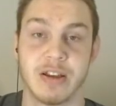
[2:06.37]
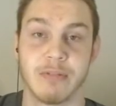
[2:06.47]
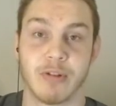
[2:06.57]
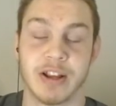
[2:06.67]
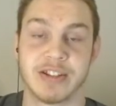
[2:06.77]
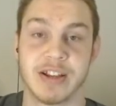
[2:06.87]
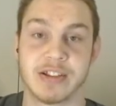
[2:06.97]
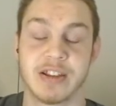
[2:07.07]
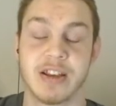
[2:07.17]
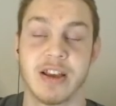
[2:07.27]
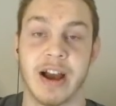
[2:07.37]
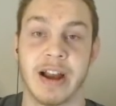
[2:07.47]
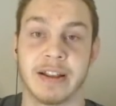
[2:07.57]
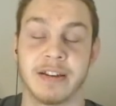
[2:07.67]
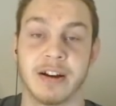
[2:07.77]
where he says, I
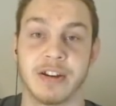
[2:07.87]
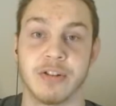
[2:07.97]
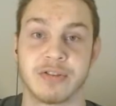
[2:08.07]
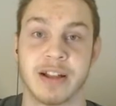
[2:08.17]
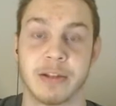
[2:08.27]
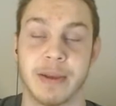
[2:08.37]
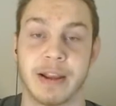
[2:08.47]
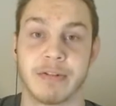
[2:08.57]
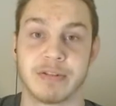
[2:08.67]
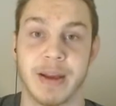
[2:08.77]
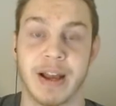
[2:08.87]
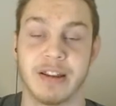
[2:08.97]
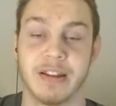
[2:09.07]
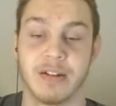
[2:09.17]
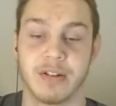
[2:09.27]
did not know Tyler Baker was bad.
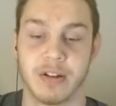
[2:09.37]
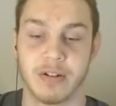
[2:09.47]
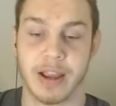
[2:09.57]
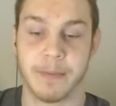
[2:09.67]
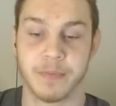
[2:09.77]
Okay,